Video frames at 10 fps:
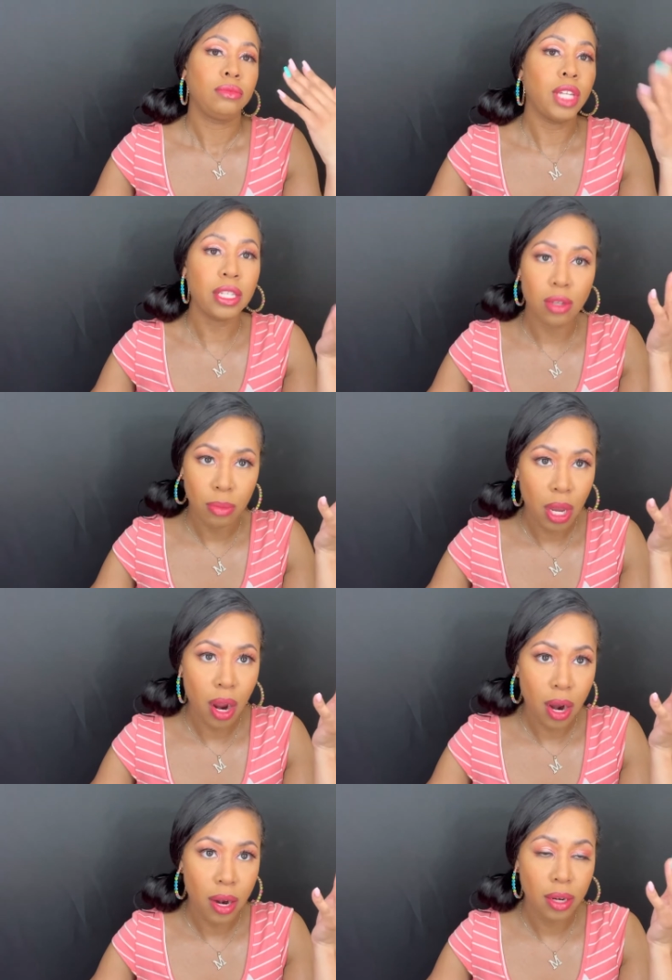That's going to be
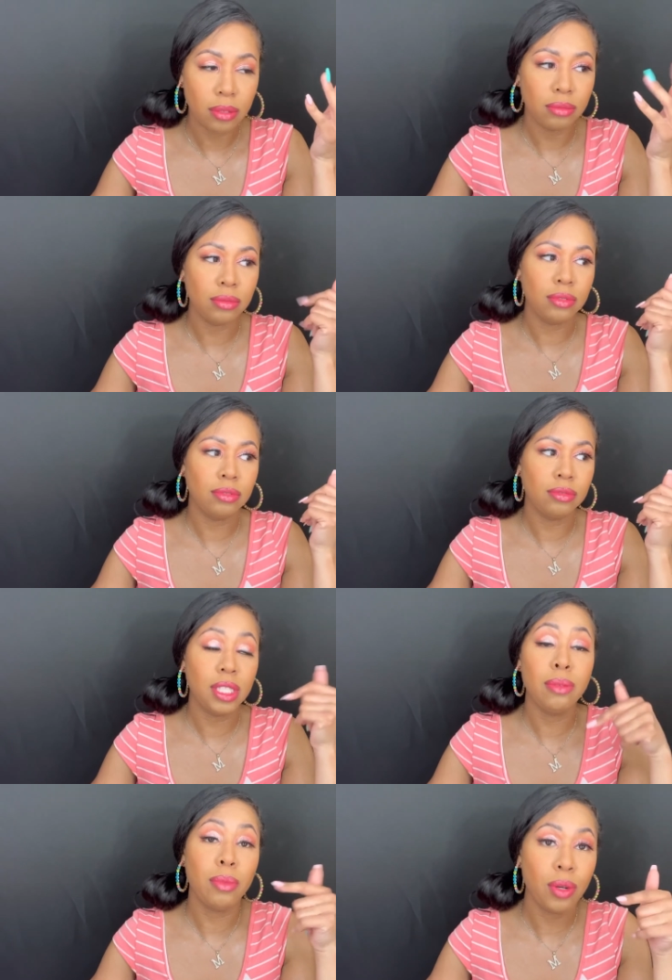hard.
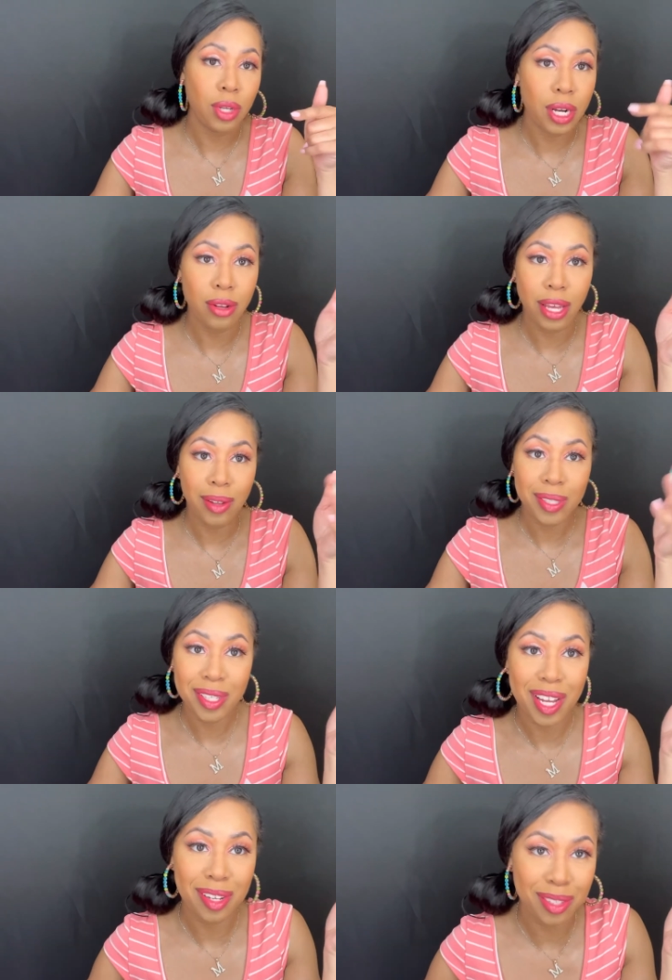10 million. I only have
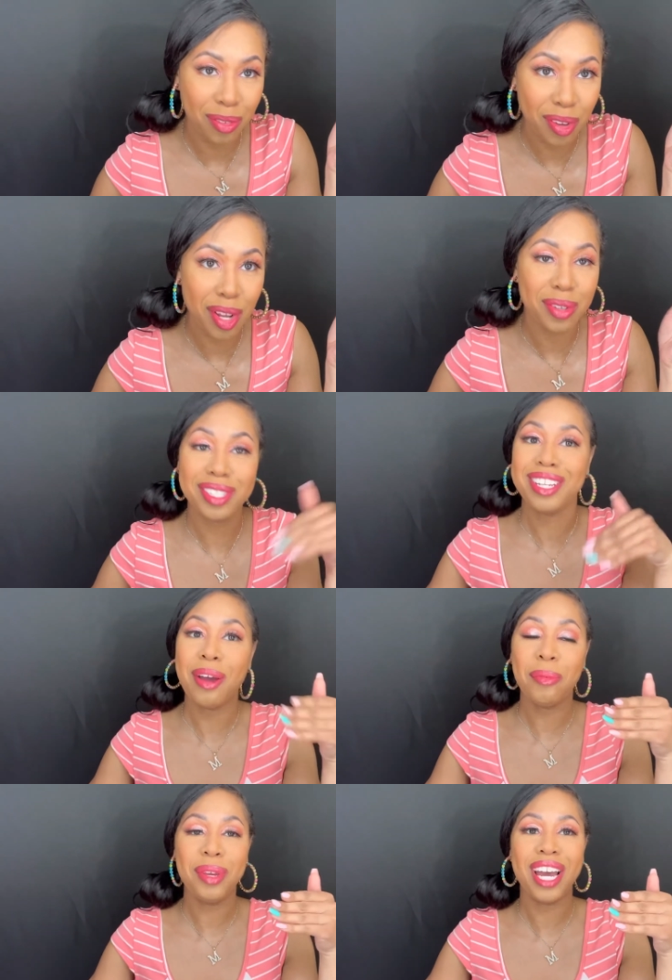10,000 followers. So that
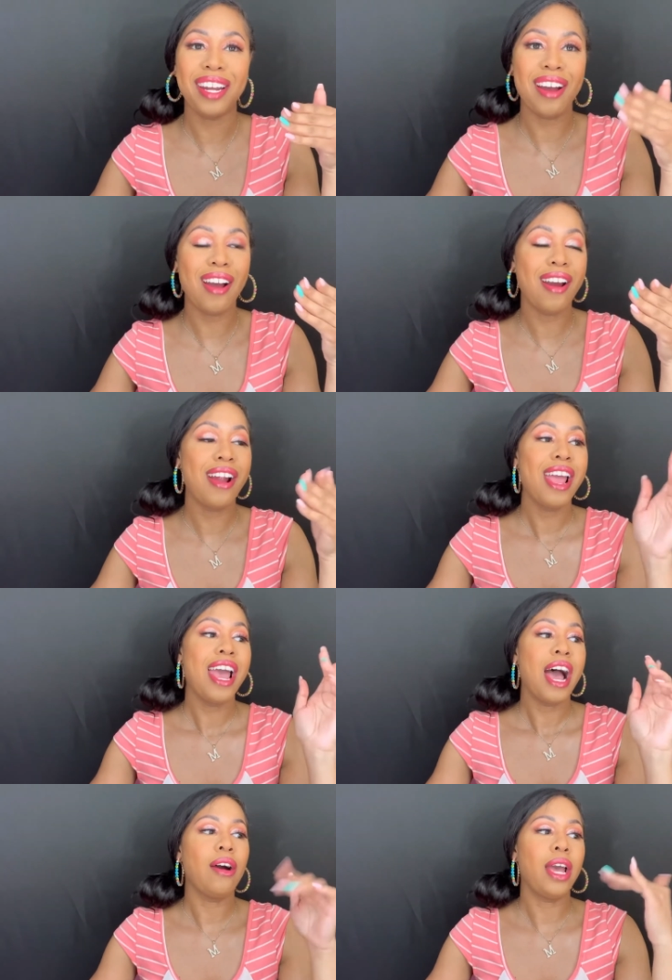would be kind of hard.
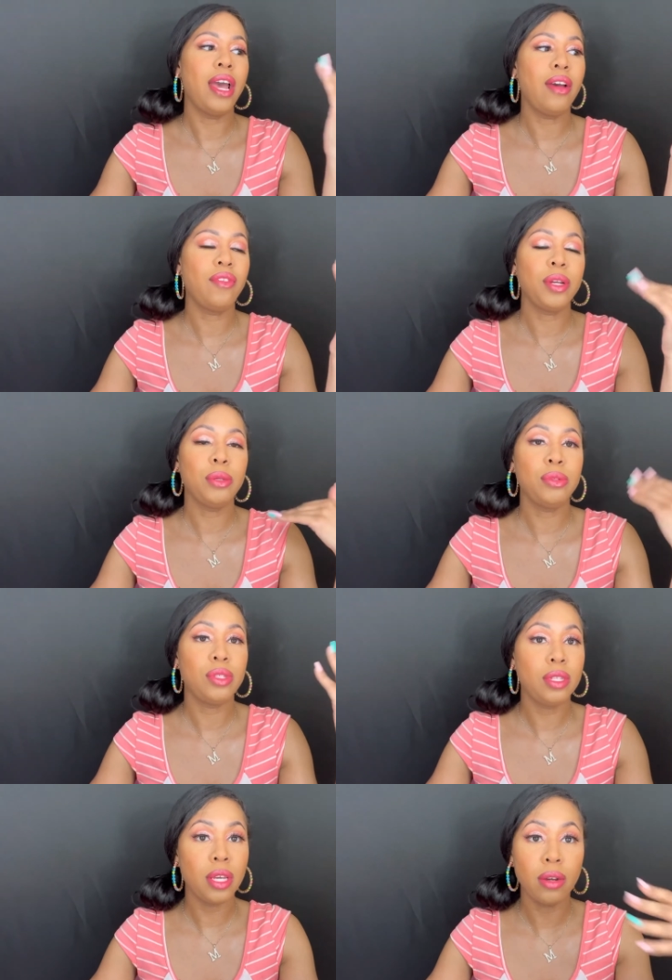However, you
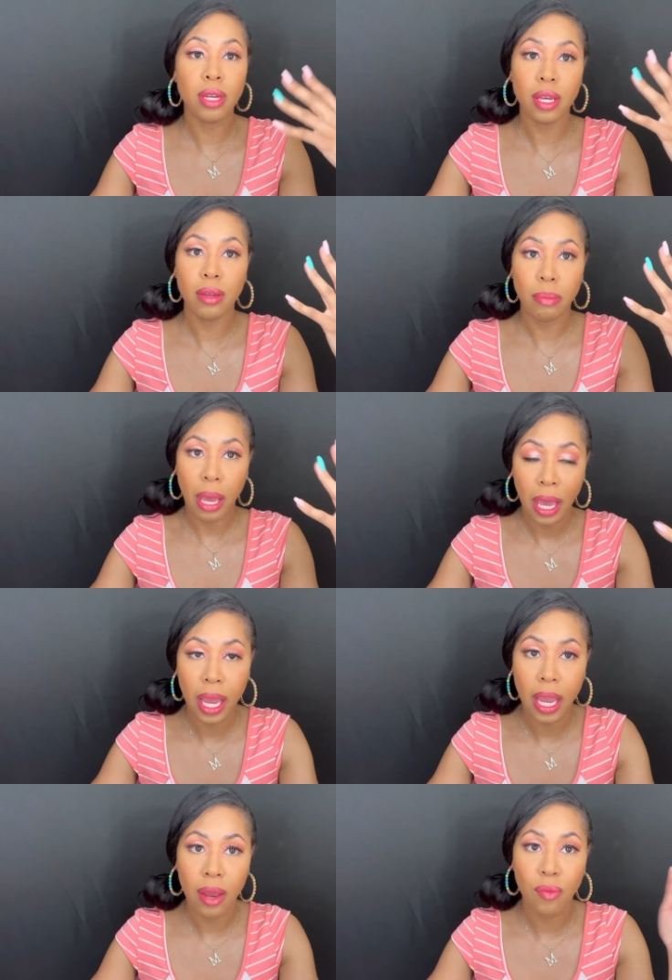still get
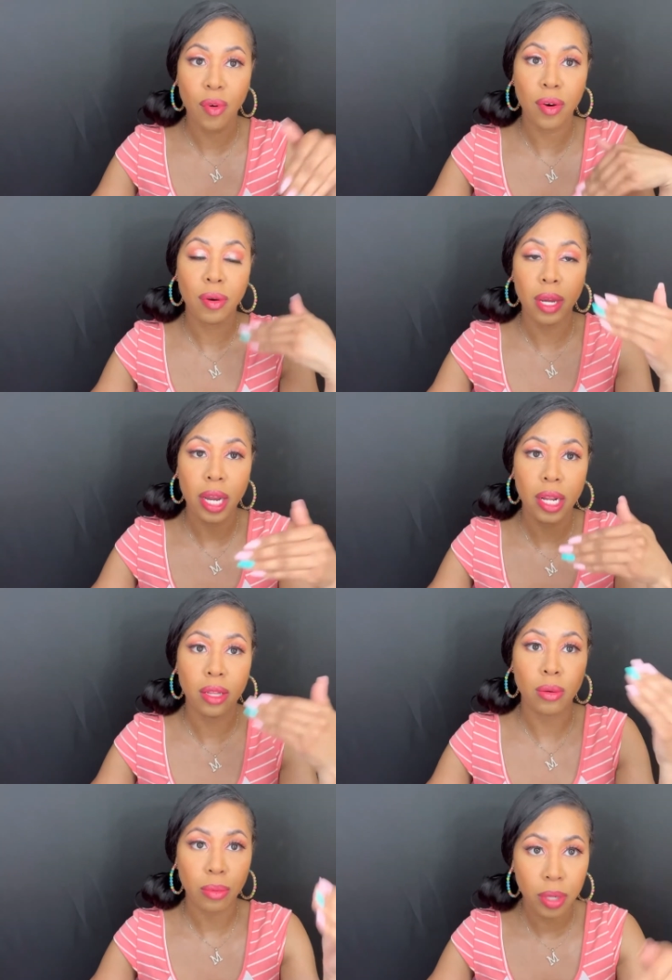paid for creating
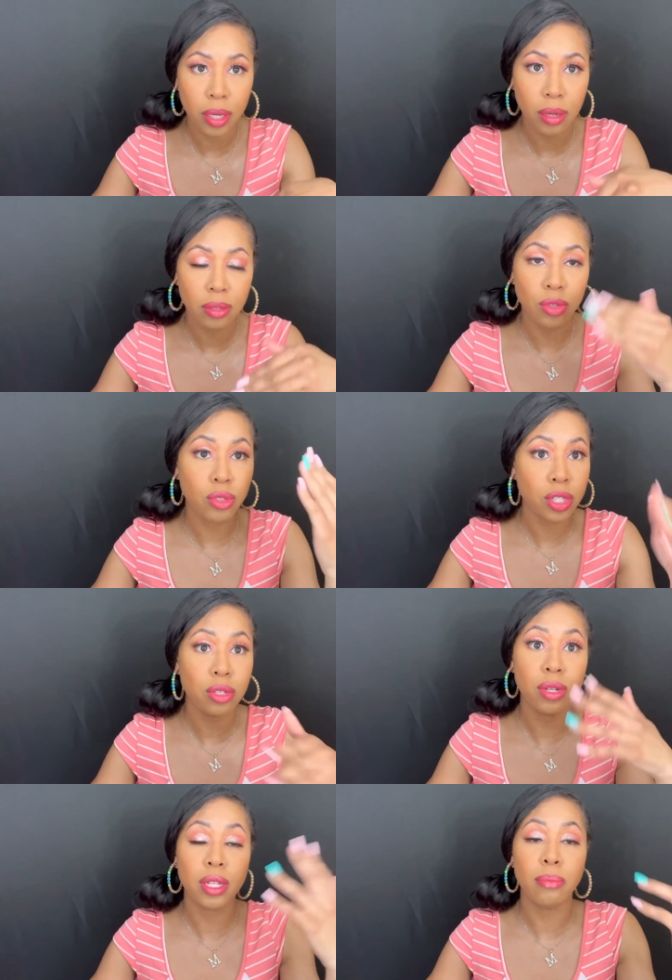the Reels. You just
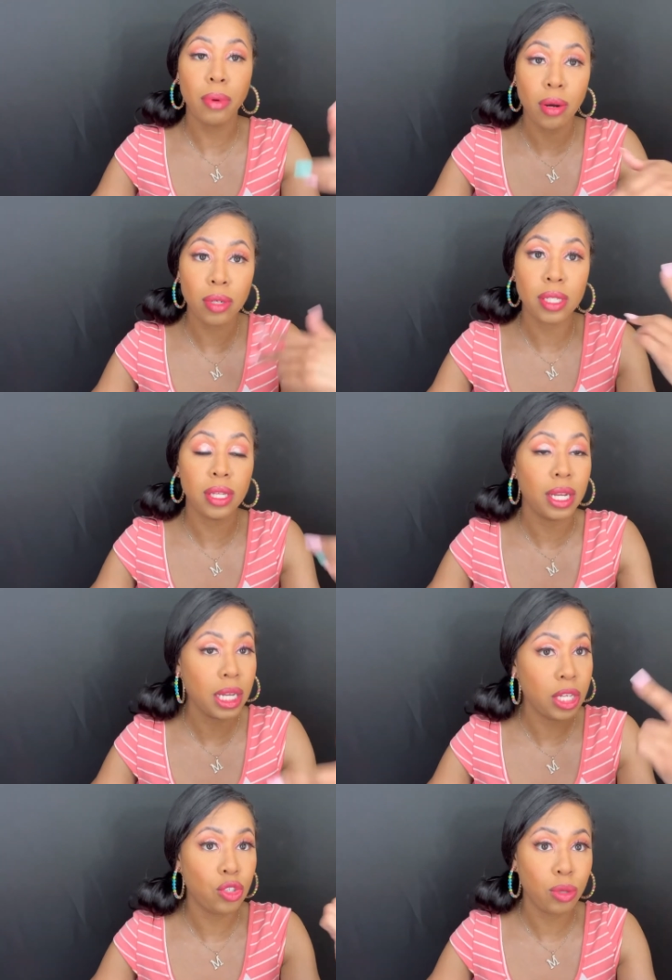don't get the bonus
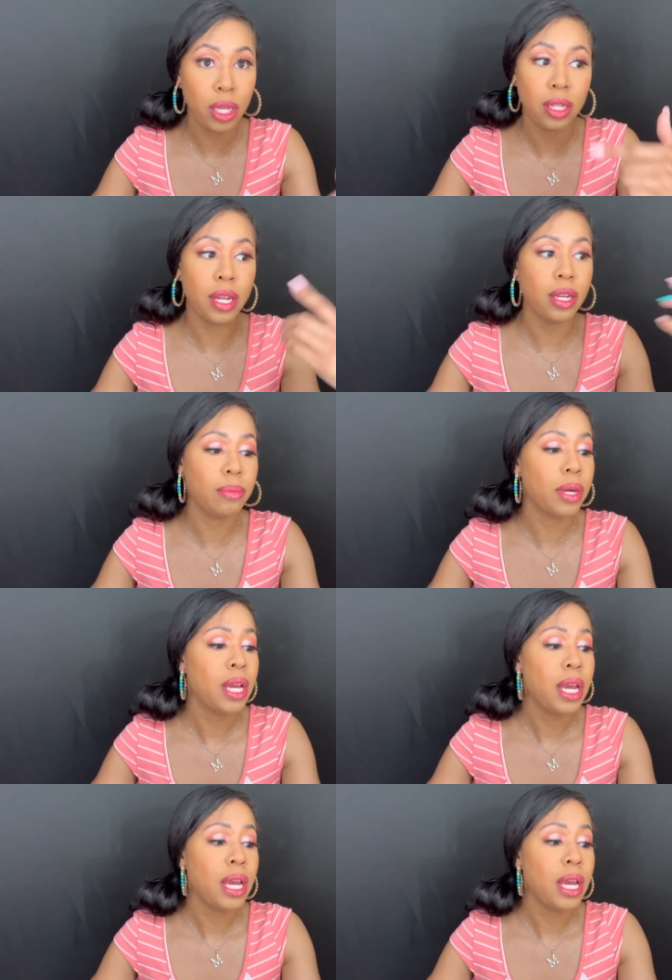unless you hit that number.